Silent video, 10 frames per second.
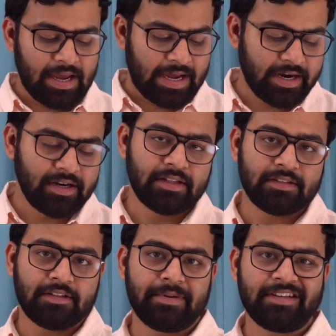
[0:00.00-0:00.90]
And
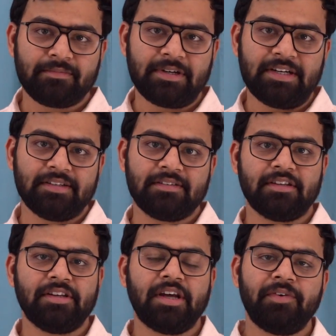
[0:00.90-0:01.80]
the best part is,
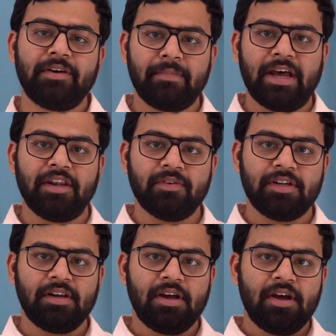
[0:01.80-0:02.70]
in our
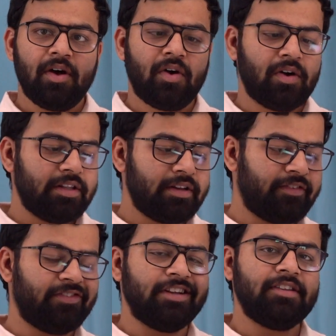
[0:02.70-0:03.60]
manual, all the
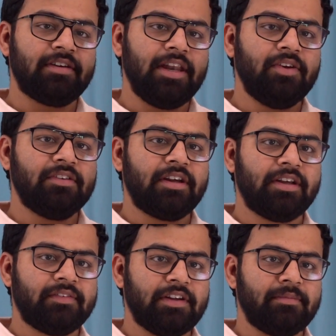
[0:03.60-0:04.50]
reference values are
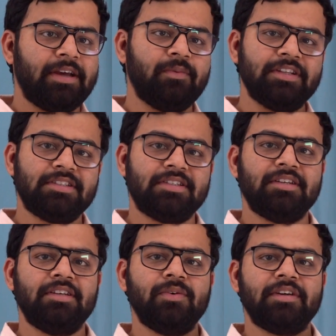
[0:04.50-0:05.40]
given by which
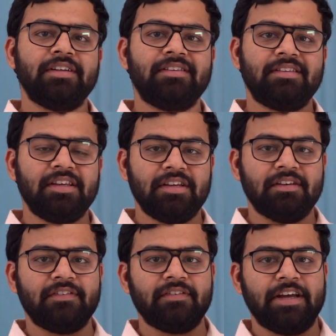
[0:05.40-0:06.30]
you can see
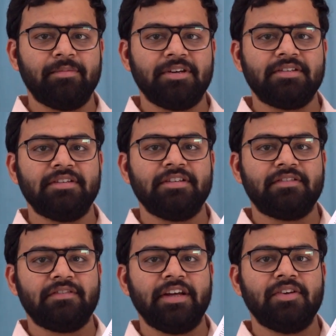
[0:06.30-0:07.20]
if the vibration
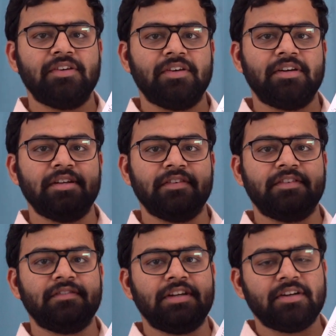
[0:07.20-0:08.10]
is fine or not, if
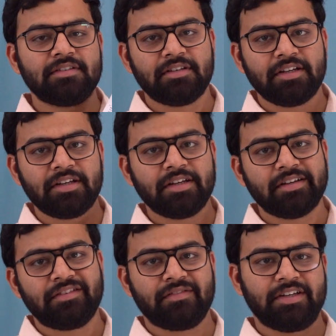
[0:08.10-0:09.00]
the velocity
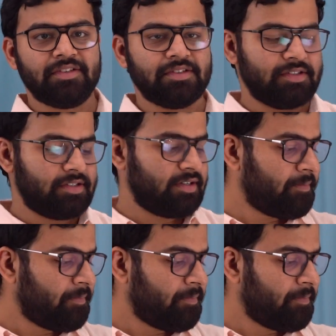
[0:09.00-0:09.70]
is fine or not.